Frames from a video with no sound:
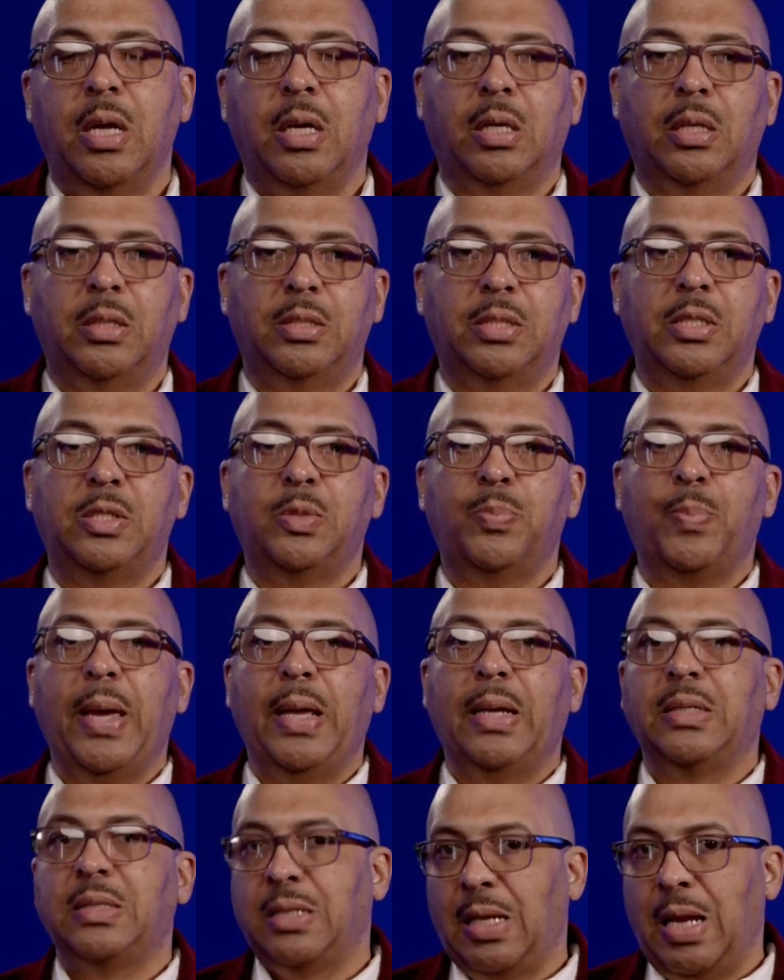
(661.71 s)
because this
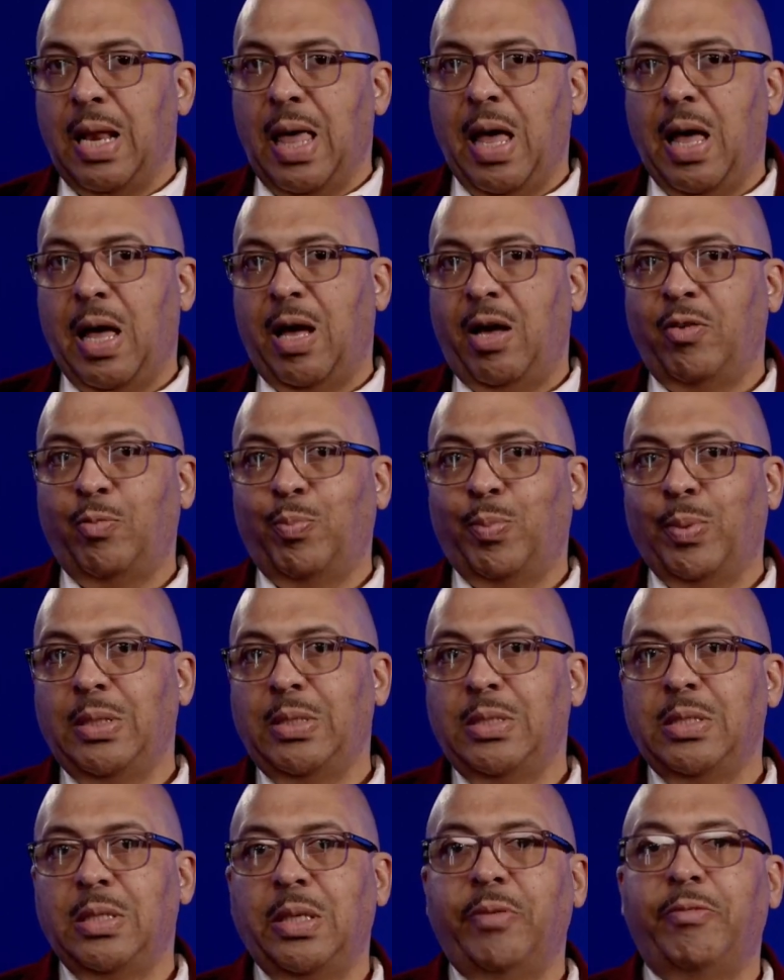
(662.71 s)
man is alive, but
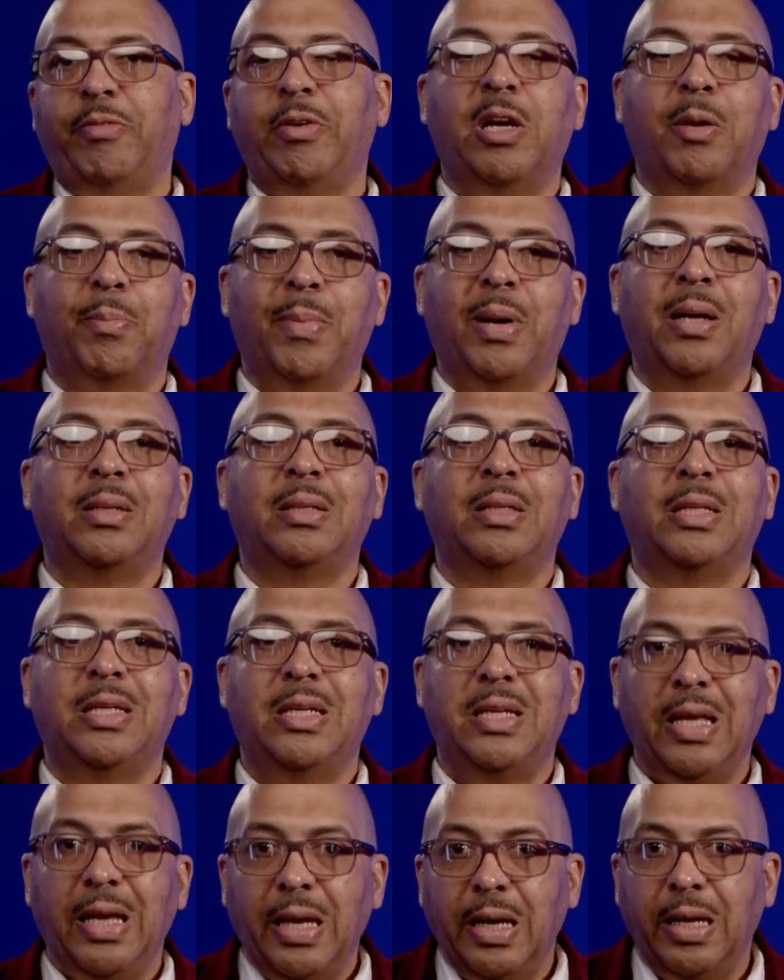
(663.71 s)
he's living among the
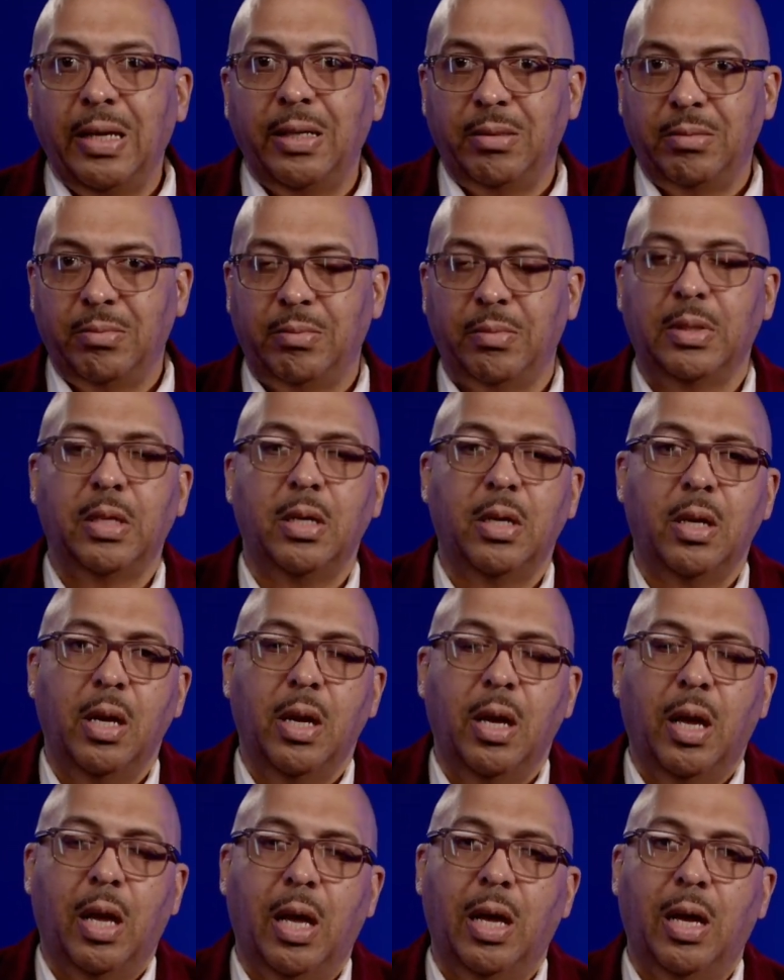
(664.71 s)
dead.
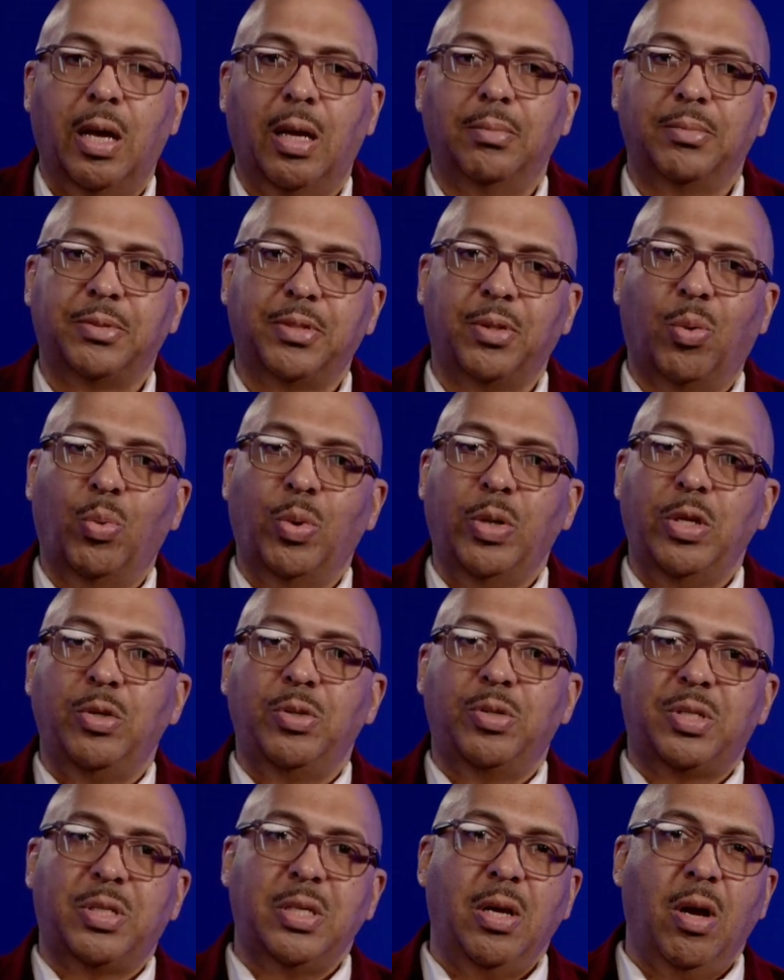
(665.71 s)
So when you
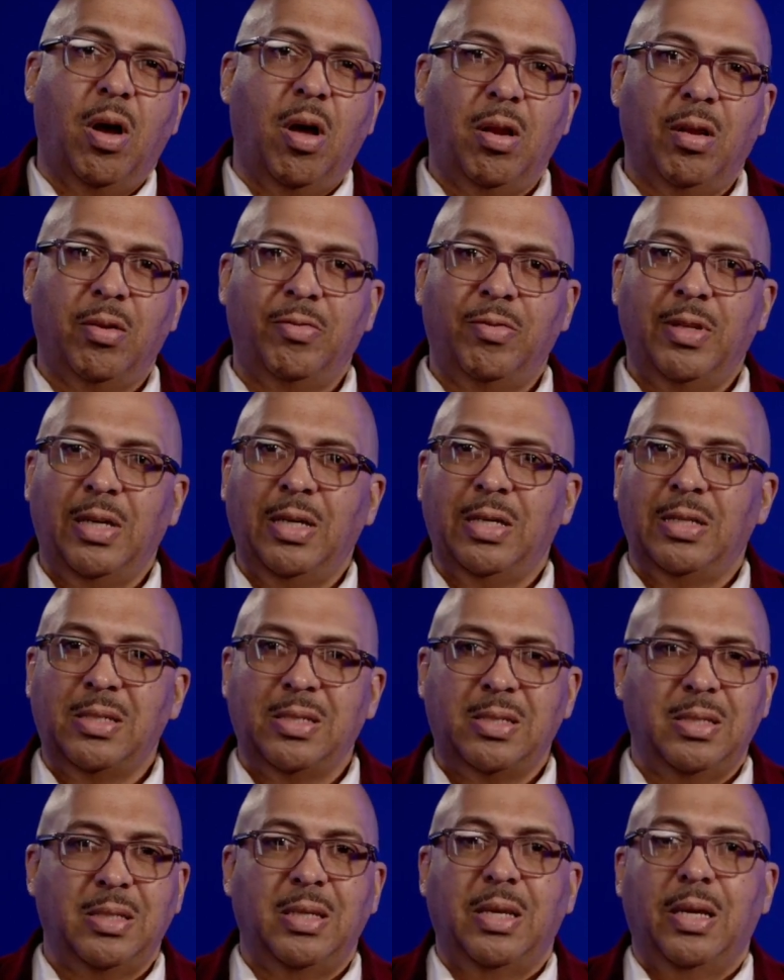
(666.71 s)
see all of
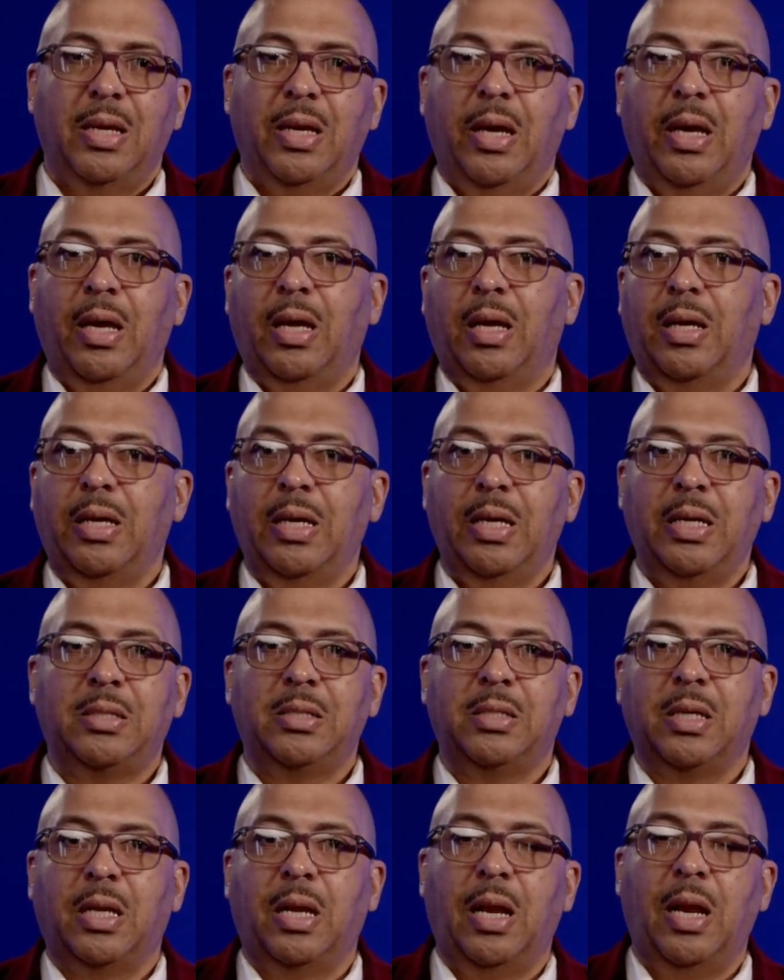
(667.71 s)
this,
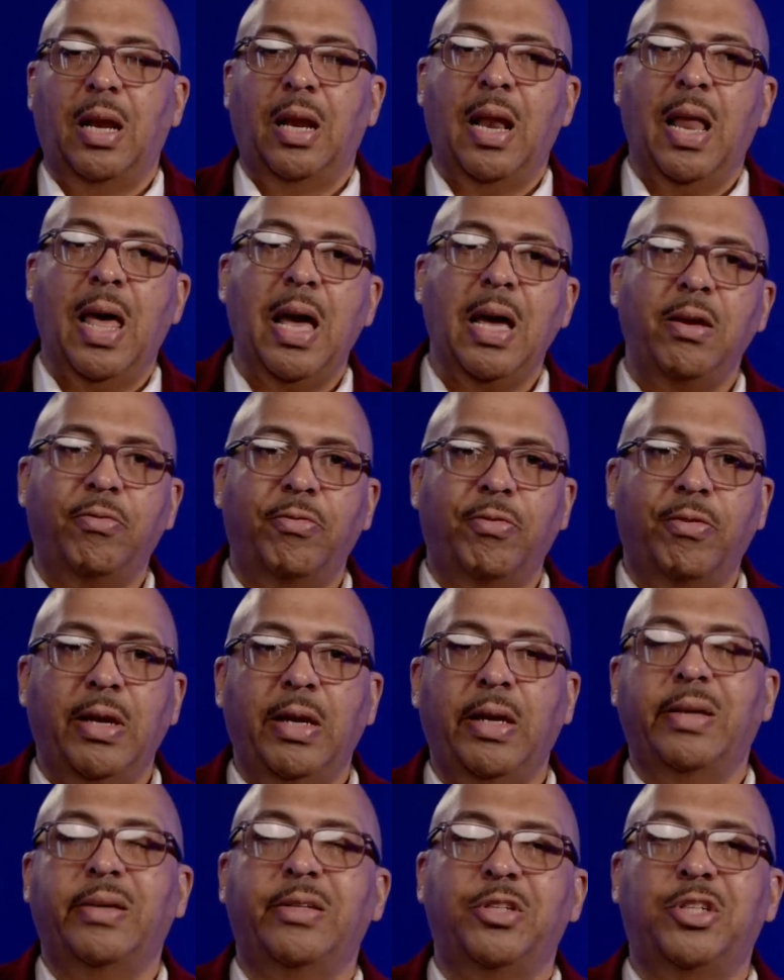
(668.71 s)
it's a life
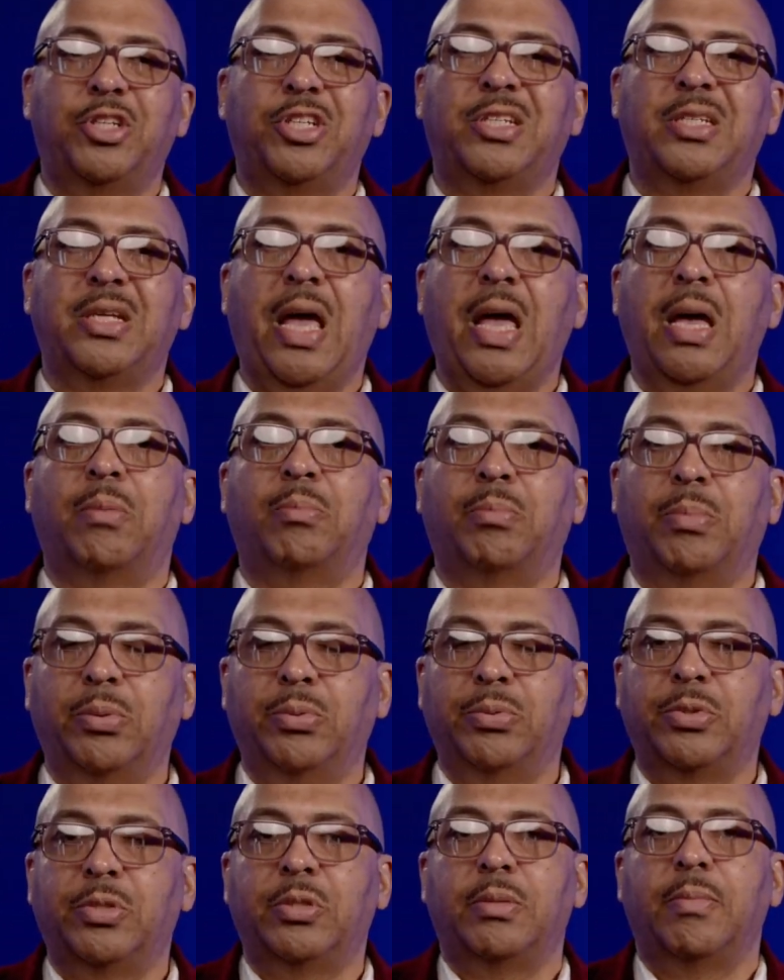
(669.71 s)
in
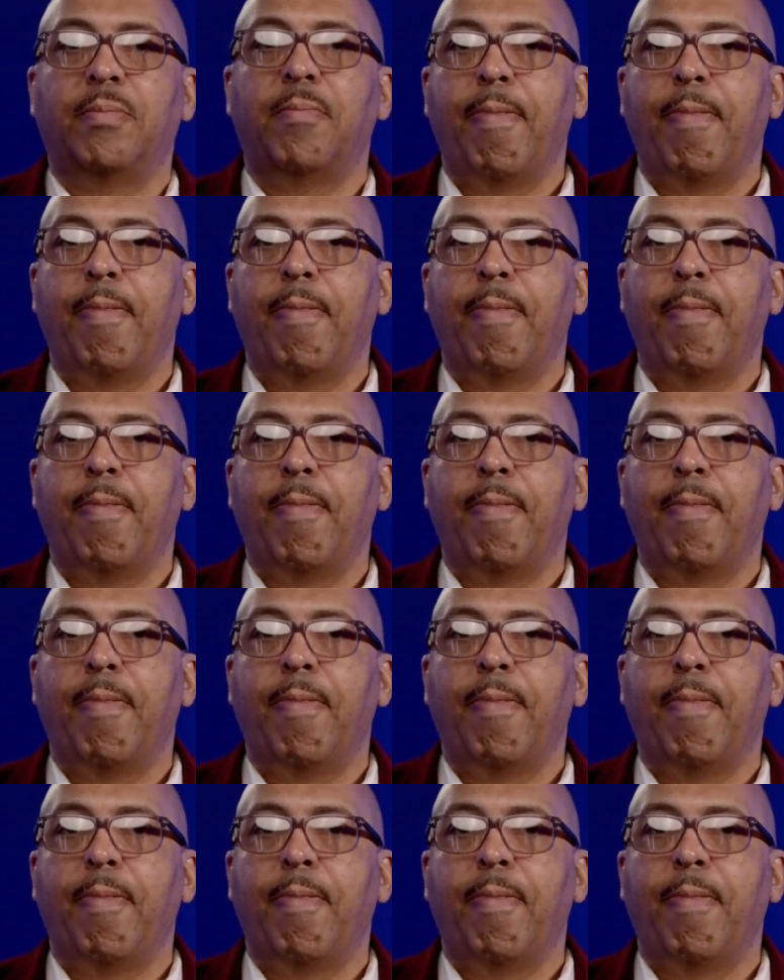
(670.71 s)
shambles.